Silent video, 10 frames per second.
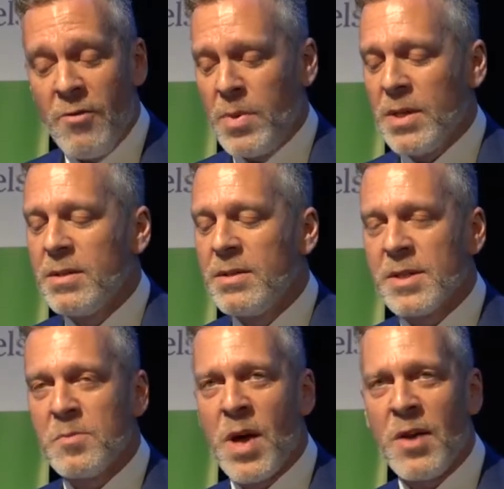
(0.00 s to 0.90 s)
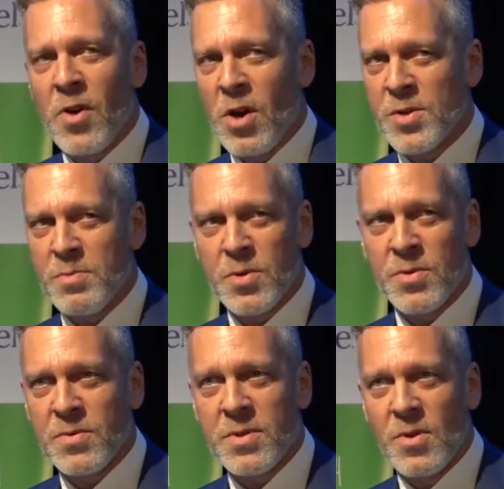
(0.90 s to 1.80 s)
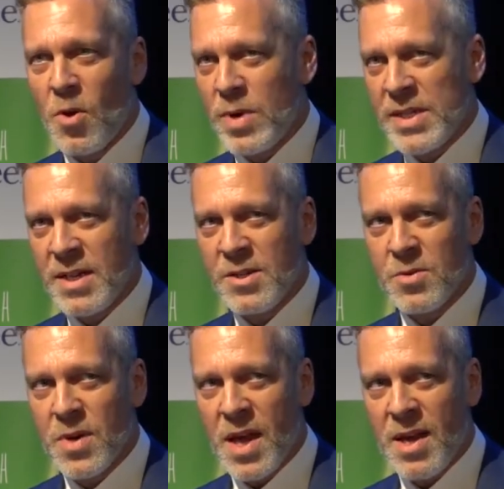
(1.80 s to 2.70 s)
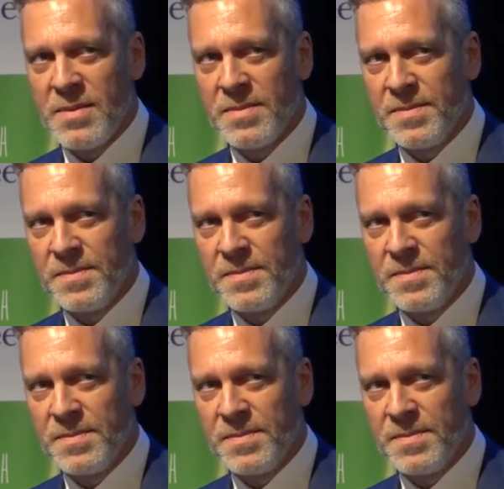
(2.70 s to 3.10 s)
government doesn't pay for hospitals or residential care.